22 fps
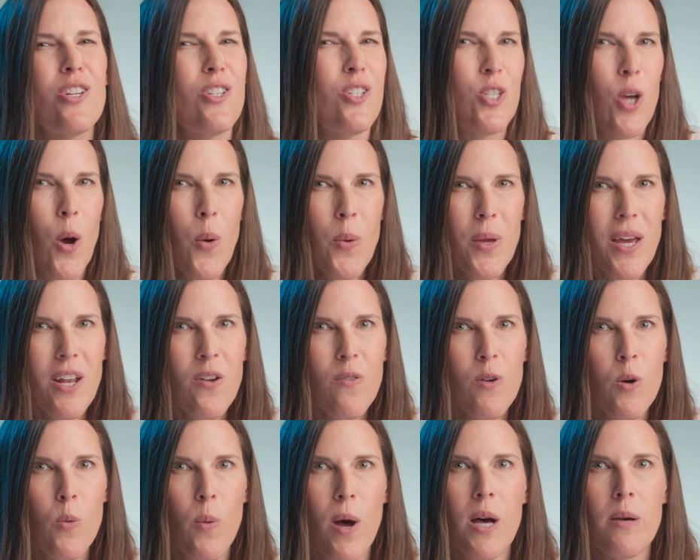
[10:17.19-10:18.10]
Don't get
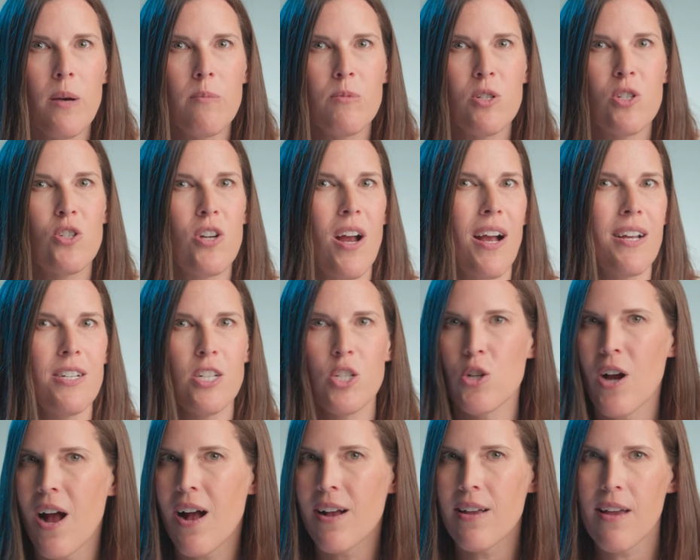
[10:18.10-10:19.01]
overwhelmed trying to
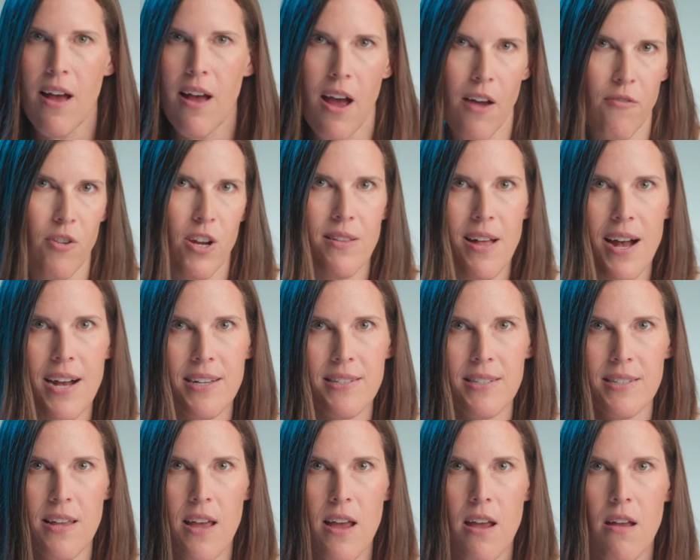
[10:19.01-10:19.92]
track every
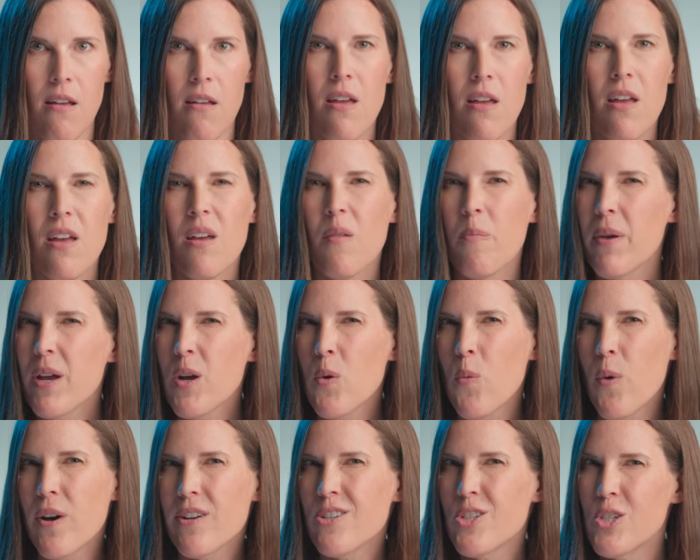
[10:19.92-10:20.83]
last thing. Pick
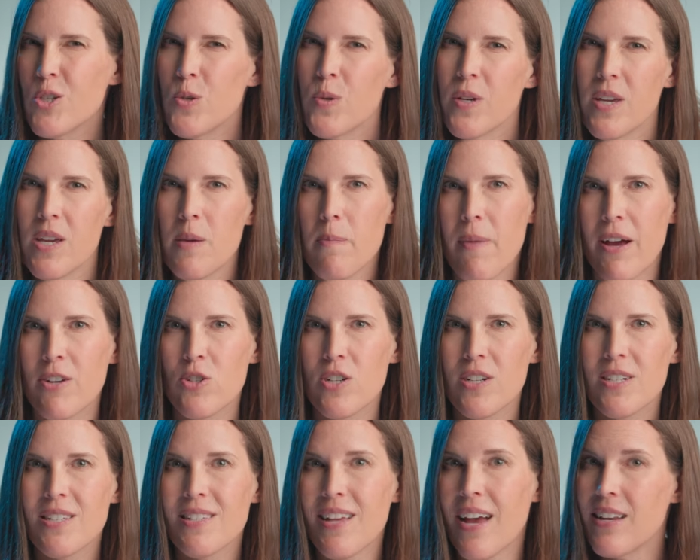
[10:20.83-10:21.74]
1 or 2 key
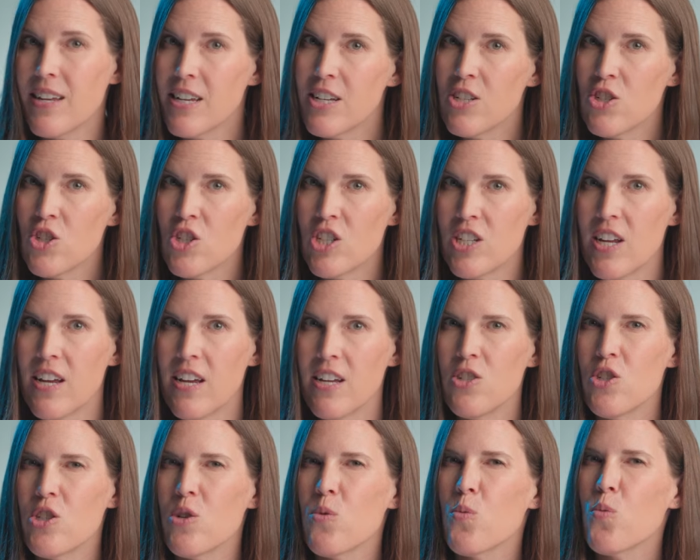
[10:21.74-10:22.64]
metrics at each
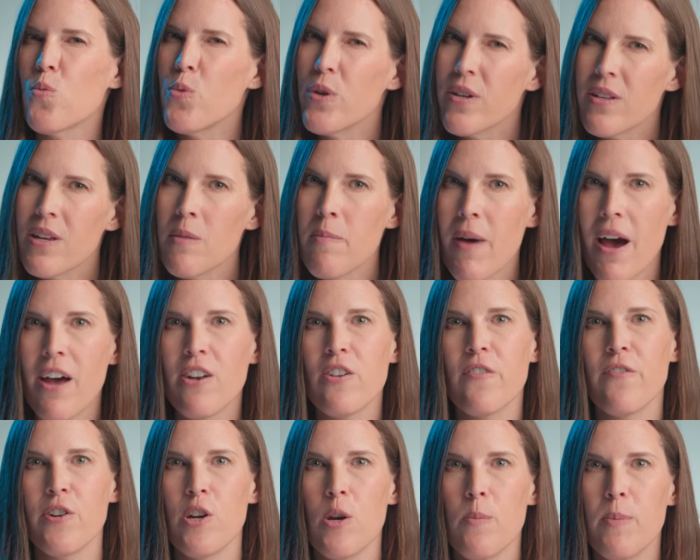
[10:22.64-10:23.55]
stage that really matter
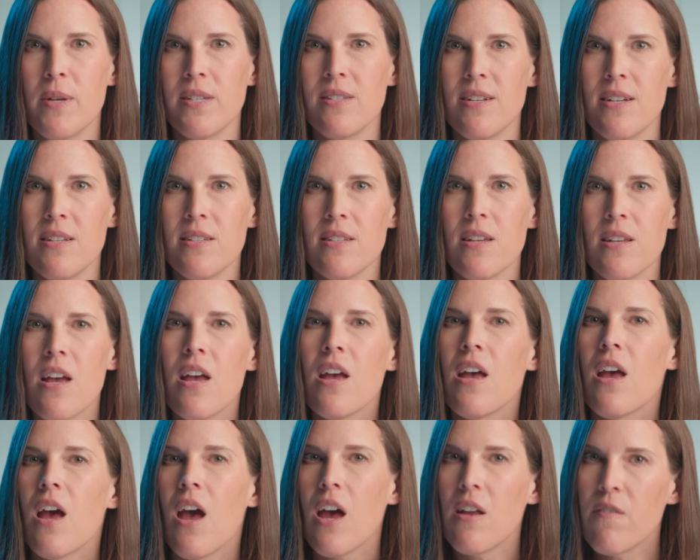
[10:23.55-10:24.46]
for your business
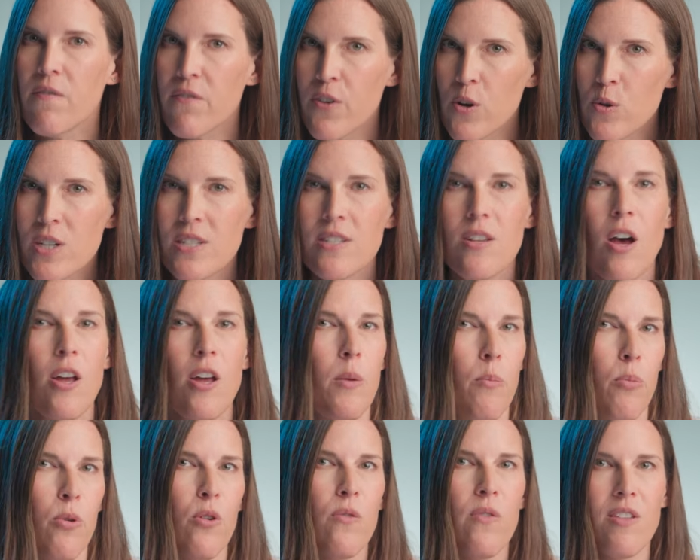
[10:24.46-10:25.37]
and focus on
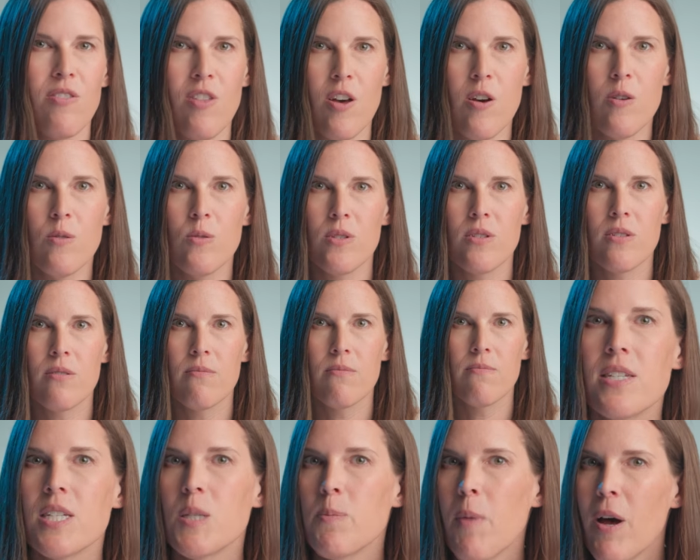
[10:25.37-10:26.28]
improving those.
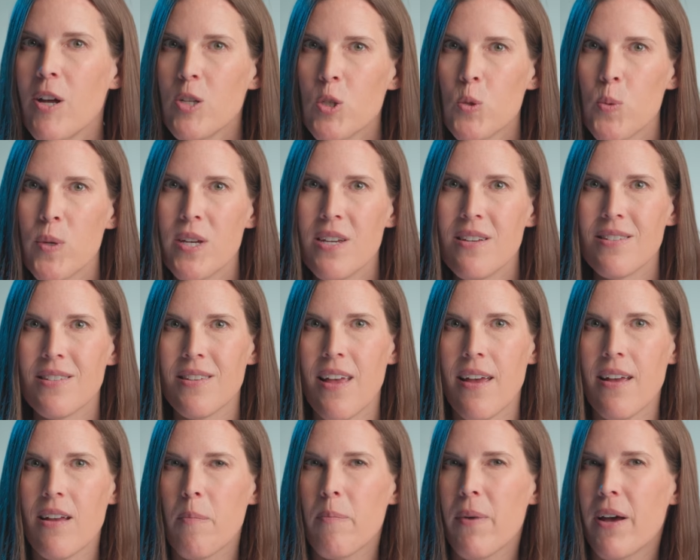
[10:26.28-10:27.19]
Small tweaks
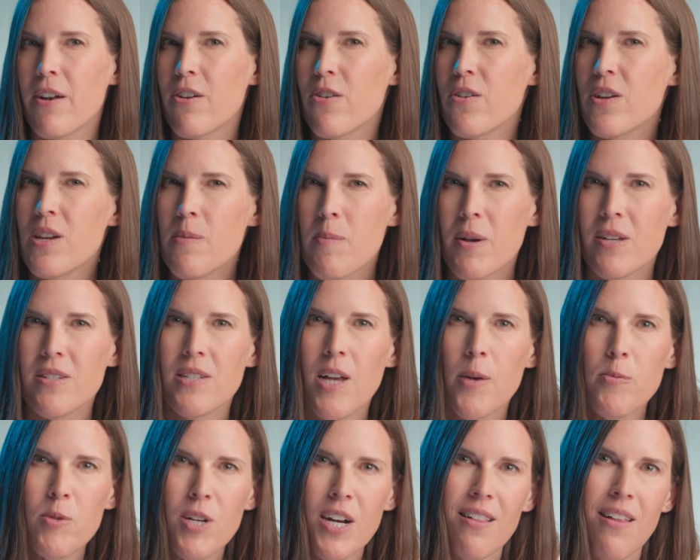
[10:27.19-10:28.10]
like a better email
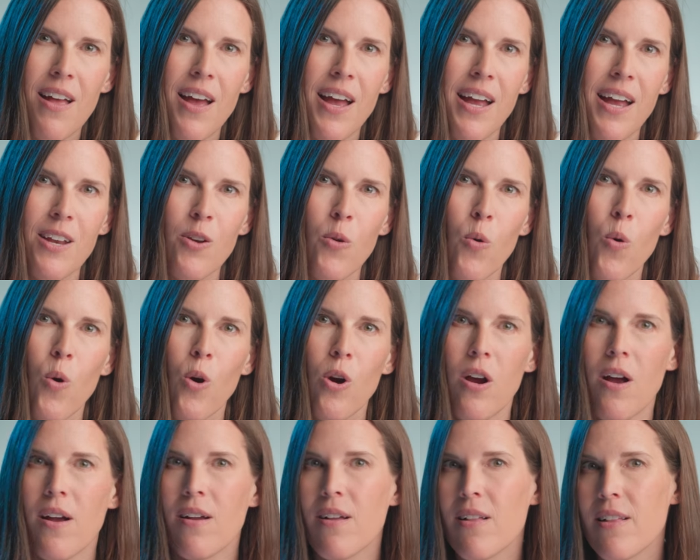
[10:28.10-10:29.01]
subject line or
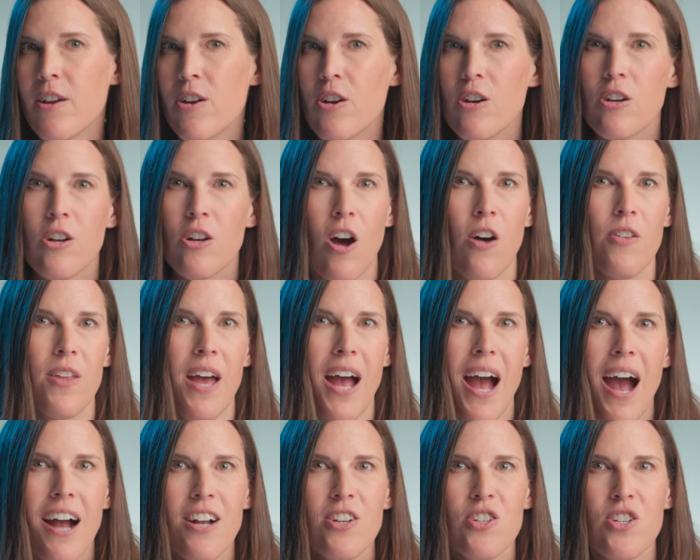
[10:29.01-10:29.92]
a clearer call to
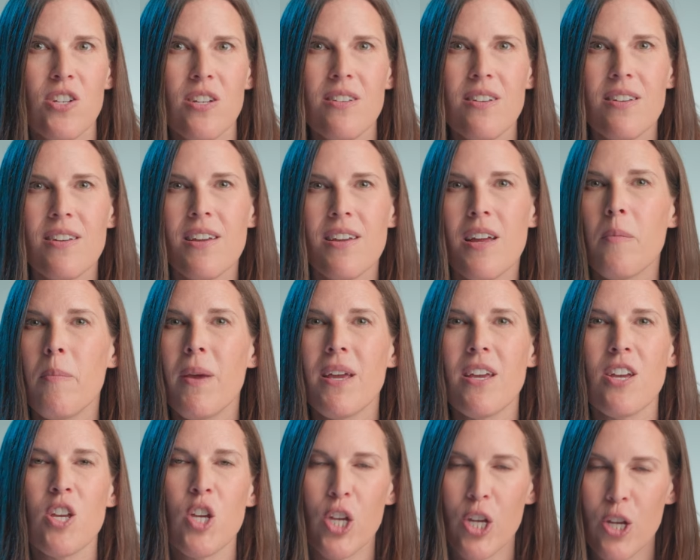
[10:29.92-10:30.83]
action can
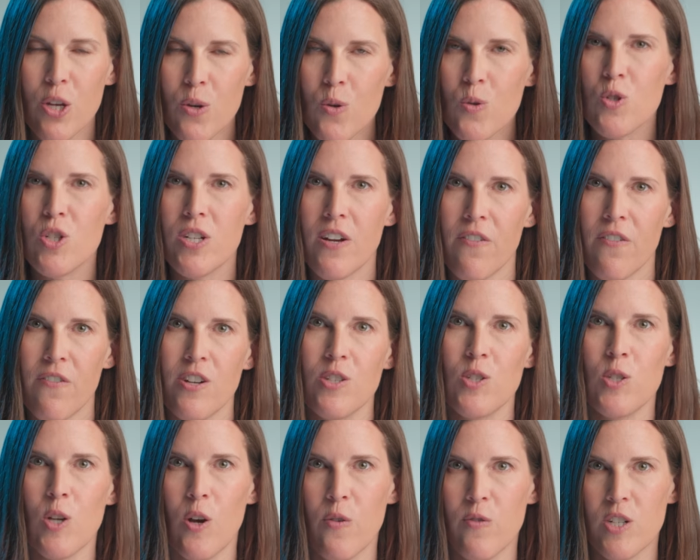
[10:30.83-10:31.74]
make a huge
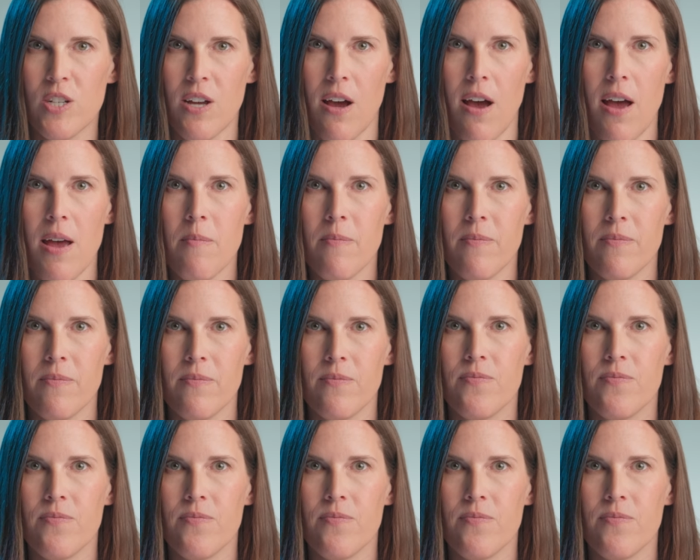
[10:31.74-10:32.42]
difference over time.